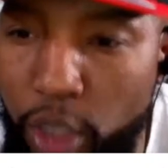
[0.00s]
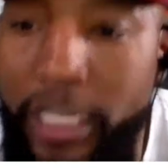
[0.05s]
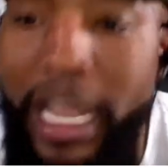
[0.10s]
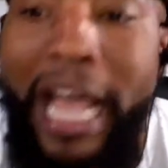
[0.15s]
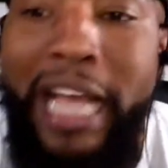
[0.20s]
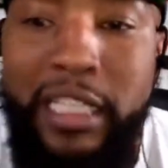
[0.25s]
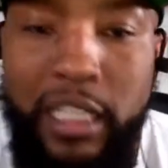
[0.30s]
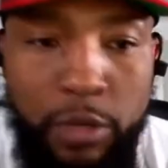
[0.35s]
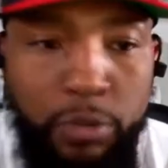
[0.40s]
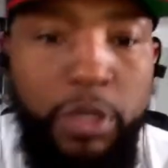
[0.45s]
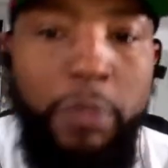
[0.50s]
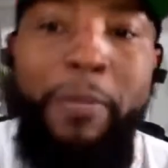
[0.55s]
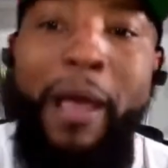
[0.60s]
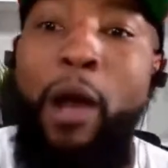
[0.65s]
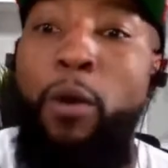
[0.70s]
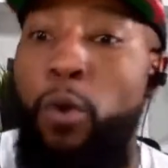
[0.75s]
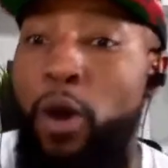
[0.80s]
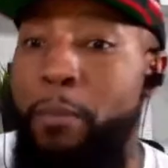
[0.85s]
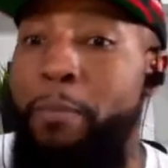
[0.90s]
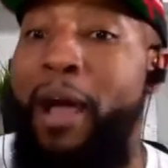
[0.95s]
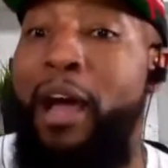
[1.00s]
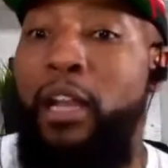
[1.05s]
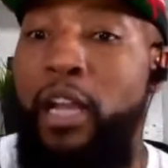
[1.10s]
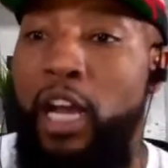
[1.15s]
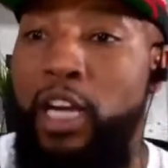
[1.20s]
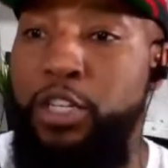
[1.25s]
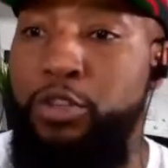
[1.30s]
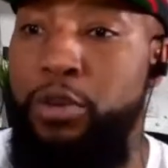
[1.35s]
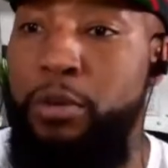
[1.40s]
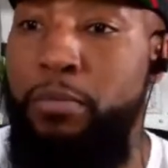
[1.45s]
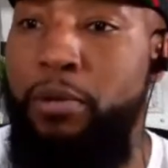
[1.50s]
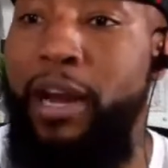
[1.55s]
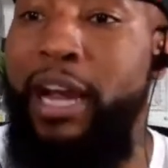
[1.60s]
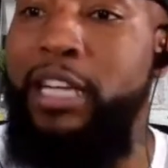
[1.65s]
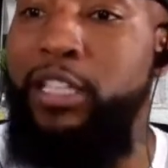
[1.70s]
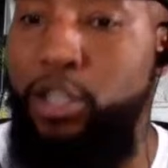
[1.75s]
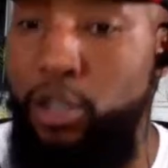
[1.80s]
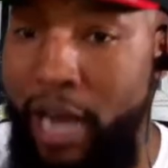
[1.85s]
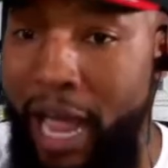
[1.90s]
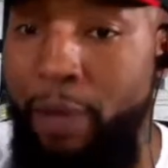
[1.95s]
yes, it was about, what about luxury
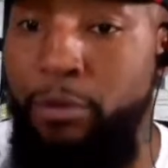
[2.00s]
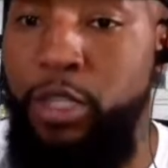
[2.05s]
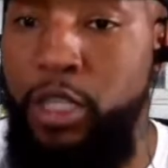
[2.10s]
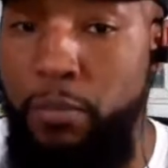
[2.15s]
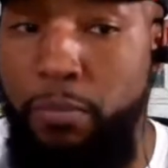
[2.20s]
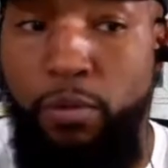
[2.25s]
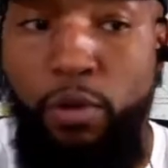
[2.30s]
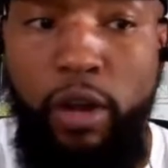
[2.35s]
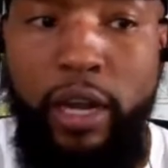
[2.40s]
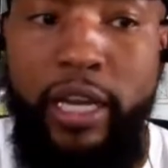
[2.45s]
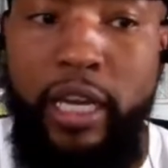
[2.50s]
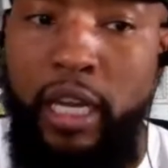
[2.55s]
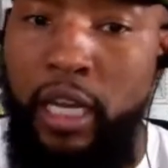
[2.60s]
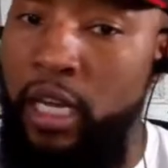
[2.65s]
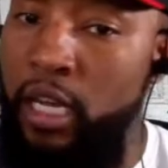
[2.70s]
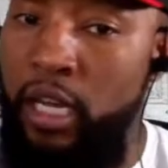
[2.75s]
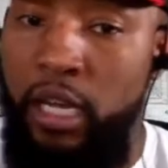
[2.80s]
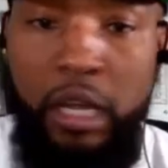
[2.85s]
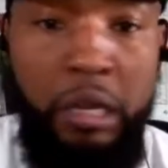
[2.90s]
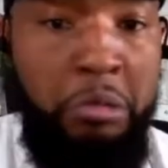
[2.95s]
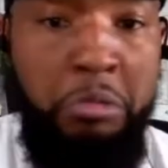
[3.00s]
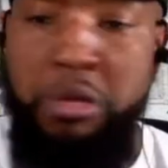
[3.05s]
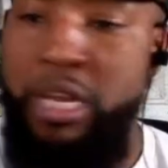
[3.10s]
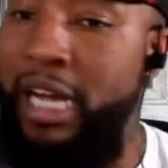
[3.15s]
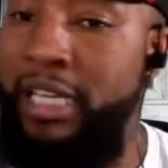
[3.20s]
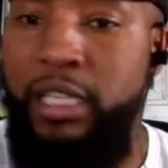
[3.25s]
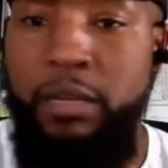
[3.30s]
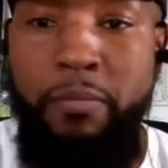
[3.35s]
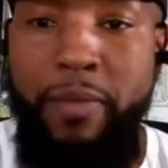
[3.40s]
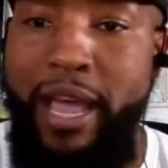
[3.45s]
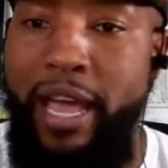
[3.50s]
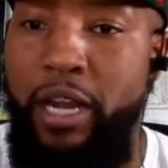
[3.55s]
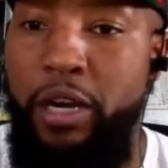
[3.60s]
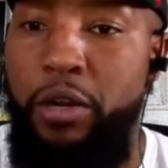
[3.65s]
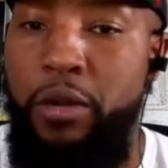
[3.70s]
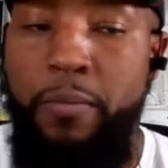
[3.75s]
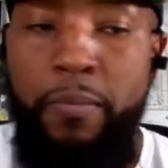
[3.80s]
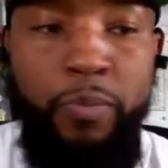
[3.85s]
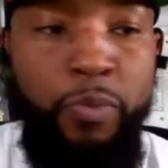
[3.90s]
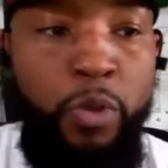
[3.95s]
brands? So that was the point. Doesn't
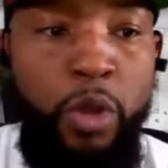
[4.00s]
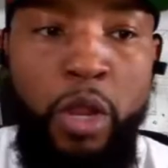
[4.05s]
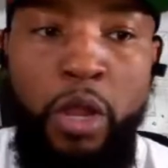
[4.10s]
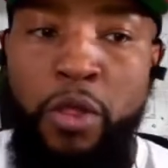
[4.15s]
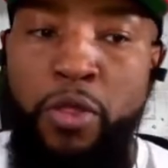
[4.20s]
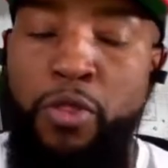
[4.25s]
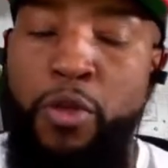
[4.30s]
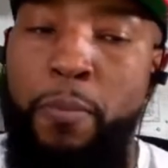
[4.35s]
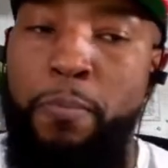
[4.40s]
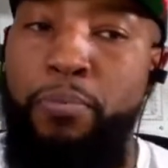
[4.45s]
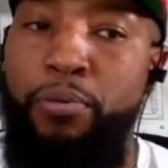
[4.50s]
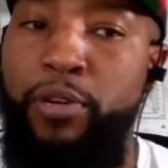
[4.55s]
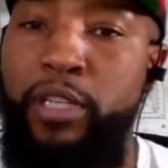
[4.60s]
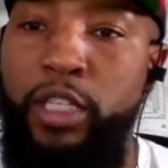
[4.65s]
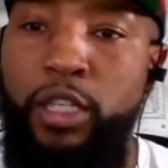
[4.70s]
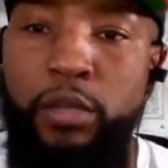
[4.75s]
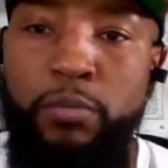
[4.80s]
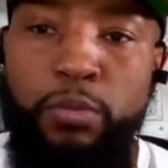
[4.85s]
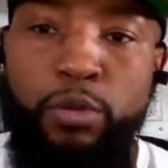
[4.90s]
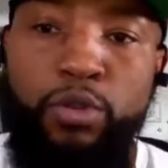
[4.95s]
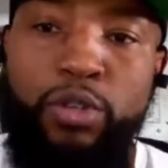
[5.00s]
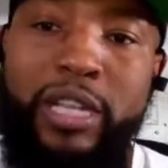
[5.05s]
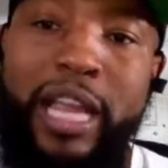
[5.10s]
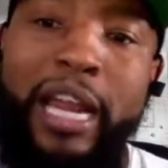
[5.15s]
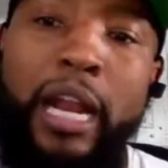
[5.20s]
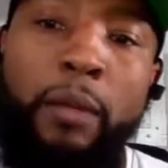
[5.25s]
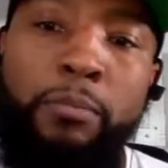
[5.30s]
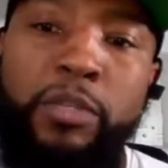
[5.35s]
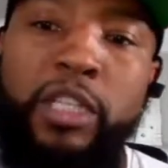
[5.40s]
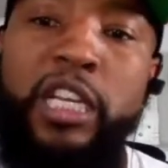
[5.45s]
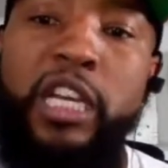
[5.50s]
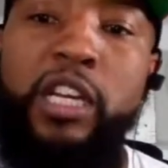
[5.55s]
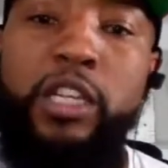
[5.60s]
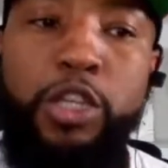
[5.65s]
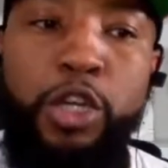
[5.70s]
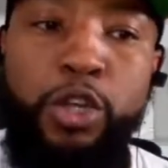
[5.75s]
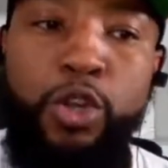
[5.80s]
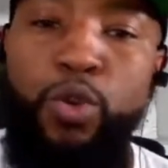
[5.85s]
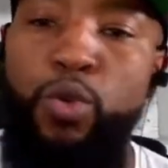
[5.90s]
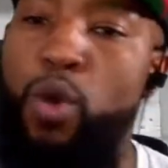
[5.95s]
matter. The principles that I'm
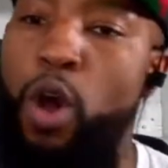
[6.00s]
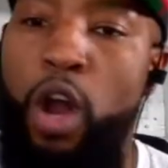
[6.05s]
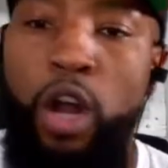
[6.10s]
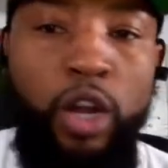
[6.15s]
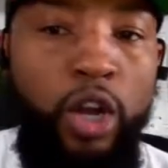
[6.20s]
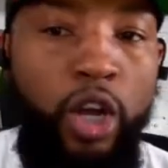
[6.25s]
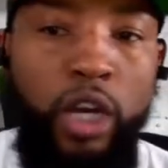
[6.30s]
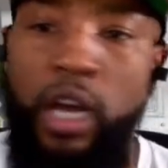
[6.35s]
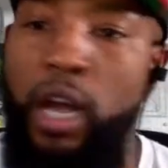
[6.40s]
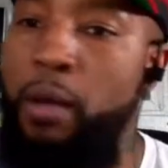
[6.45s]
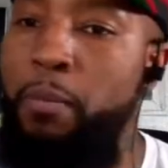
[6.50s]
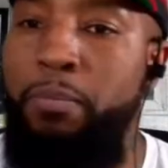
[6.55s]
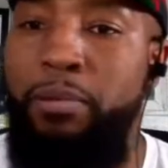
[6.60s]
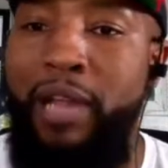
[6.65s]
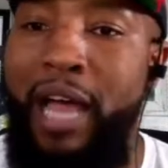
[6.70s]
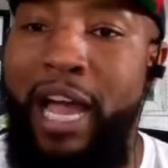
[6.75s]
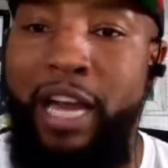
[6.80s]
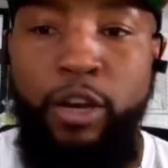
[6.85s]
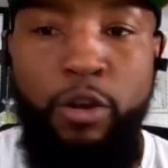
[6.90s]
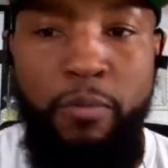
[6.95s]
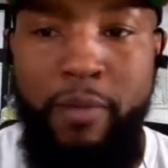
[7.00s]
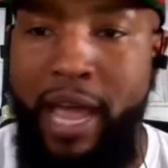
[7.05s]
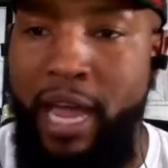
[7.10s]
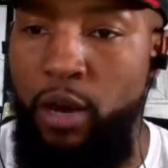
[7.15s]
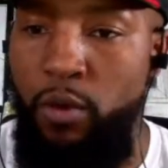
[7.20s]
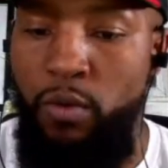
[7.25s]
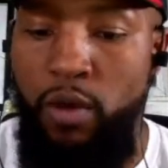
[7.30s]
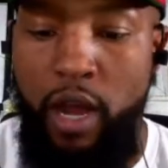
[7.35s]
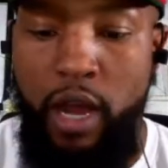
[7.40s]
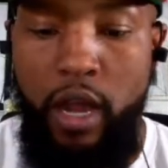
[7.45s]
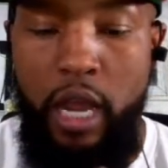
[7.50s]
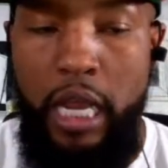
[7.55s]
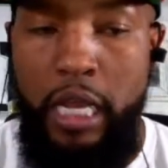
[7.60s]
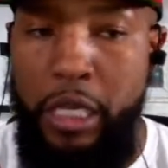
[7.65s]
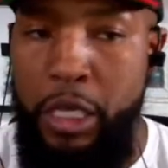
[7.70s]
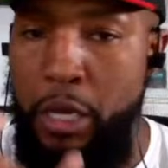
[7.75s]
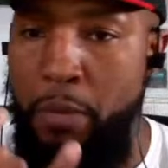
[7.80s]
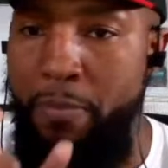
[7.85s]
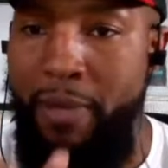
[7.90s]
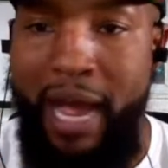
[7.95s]
teaching you are going to apply no matter what.
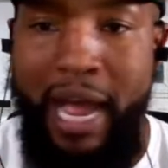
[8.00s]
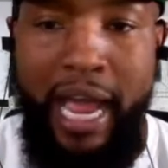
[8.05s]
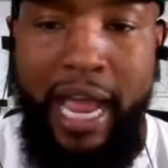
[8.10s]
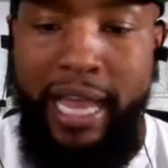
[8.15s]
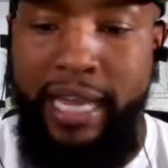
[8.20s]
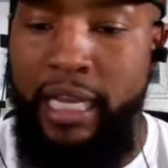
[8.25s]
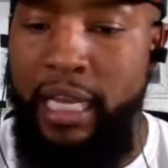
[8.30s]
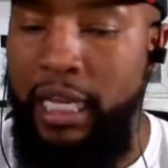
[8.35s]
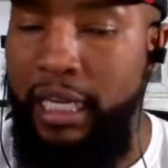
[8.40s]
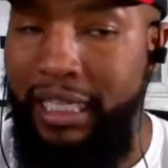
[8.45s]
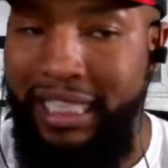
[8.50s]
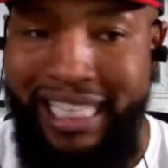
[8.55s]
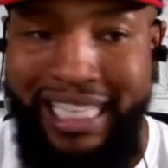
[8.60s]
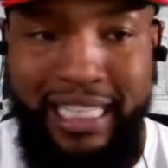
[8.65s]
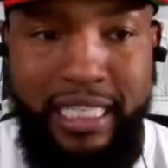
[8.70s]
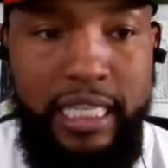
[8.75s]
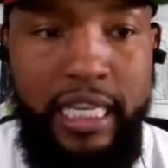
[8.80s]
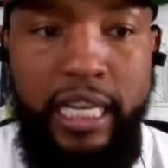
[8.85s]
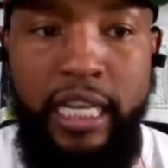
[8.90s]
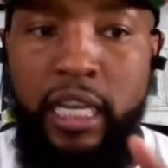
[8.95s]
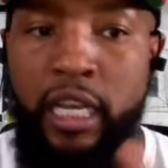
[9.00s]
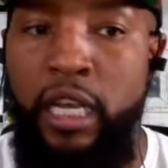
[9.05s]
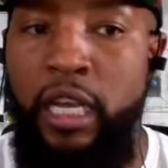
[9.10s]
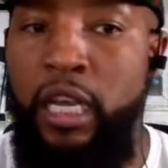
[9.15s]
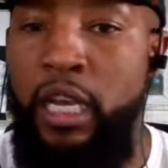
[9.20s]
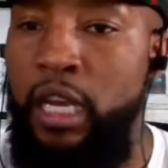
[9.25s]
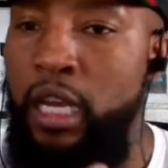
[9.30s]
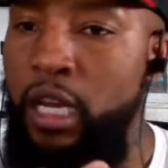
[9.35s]
You're buying, leasing,